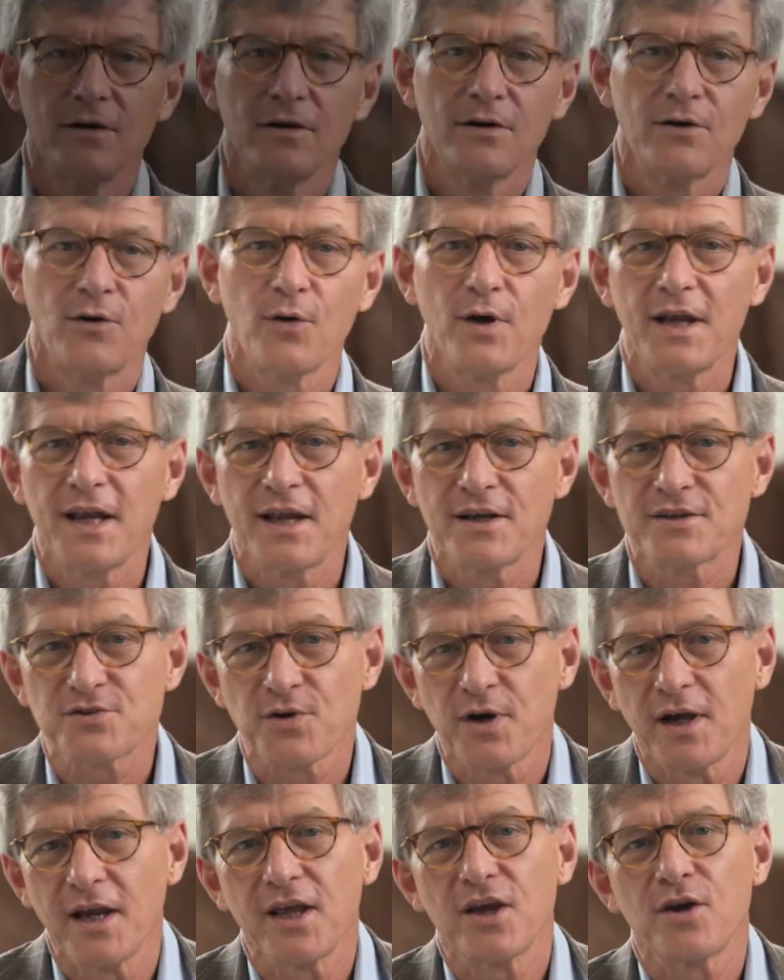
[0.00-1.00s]
Greetings,
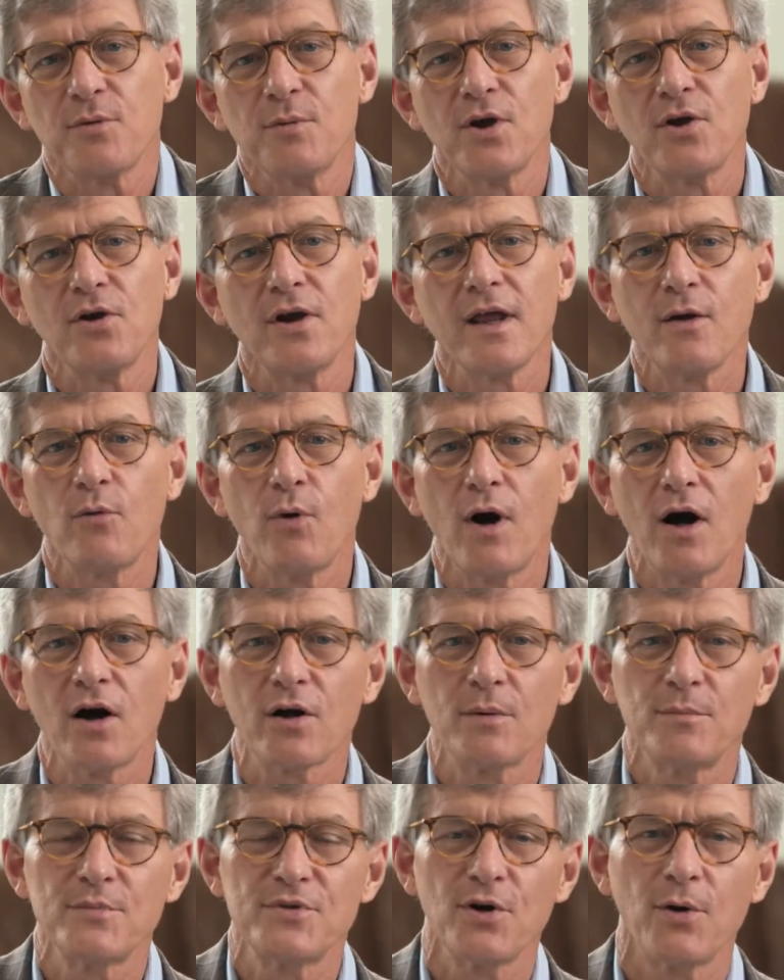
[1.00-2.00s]
Trinity community.
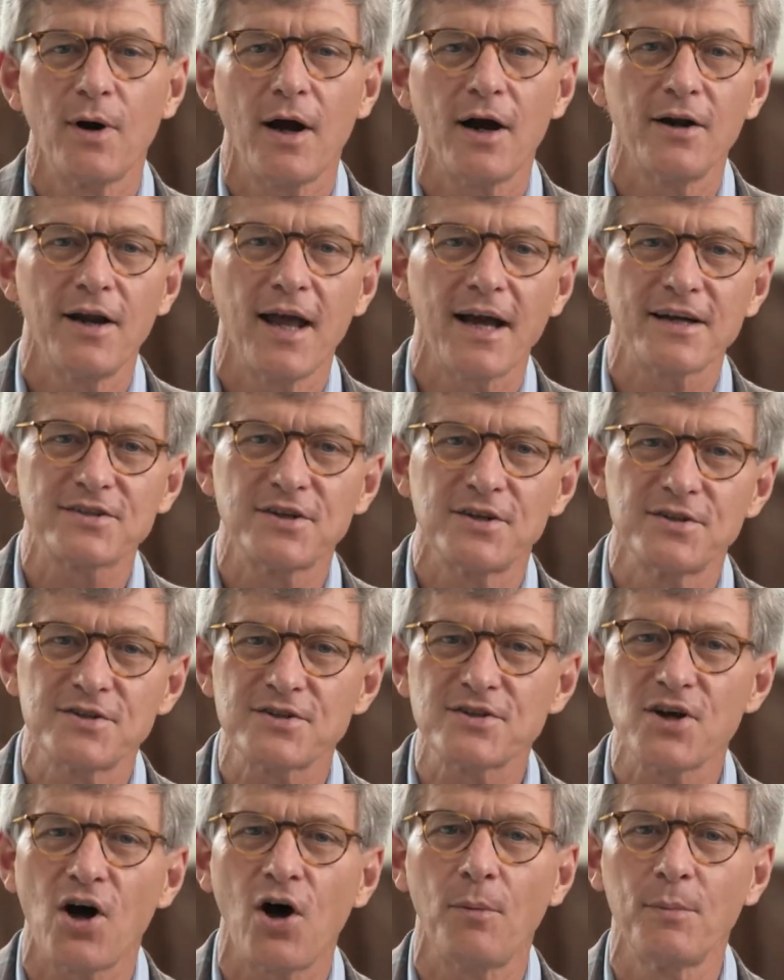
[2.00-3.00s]
Welcome to our next
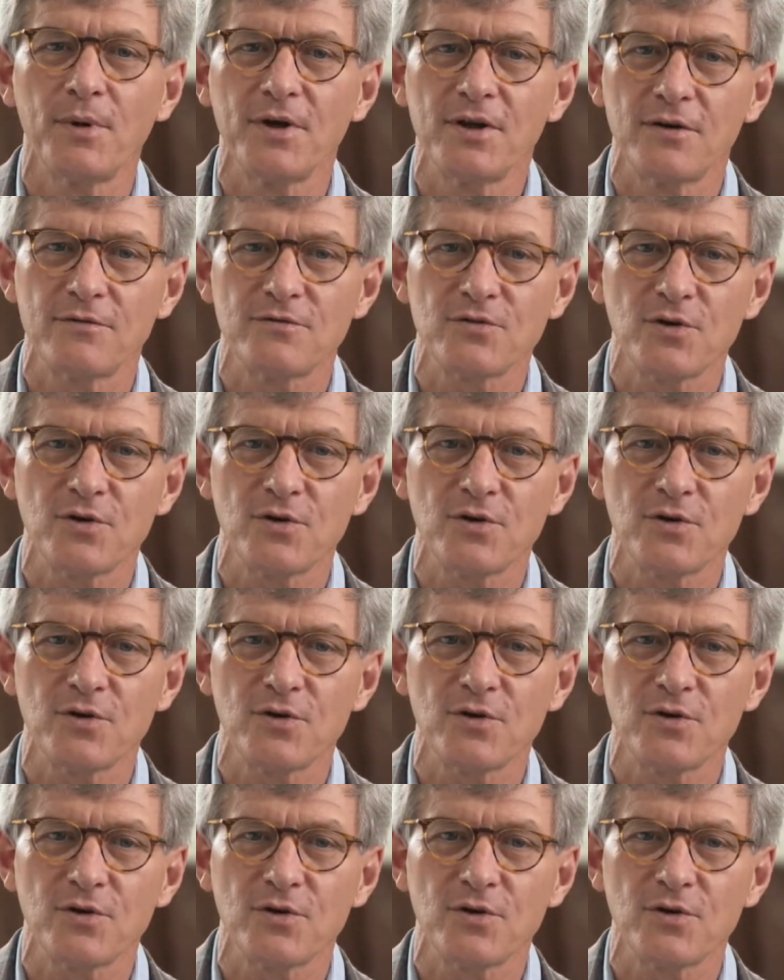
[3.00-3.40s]
installment of